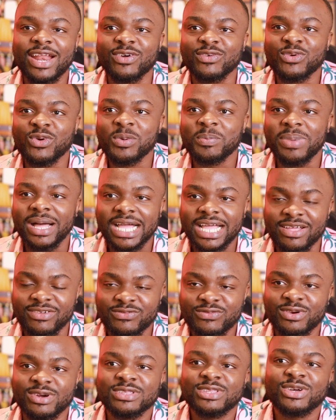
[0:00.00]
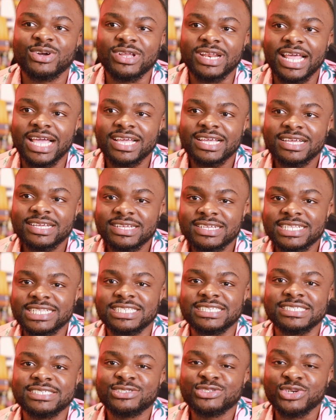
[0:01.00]
of go back and forth on like
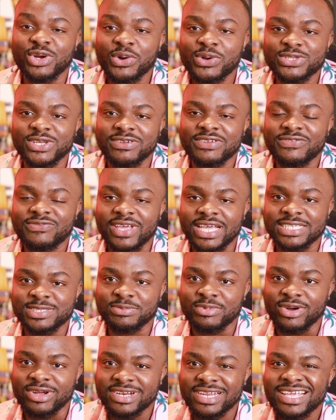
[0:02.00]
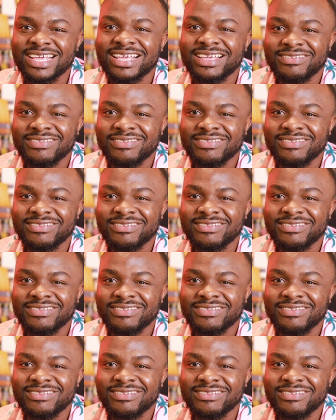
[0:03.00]
the struggles of the firstborn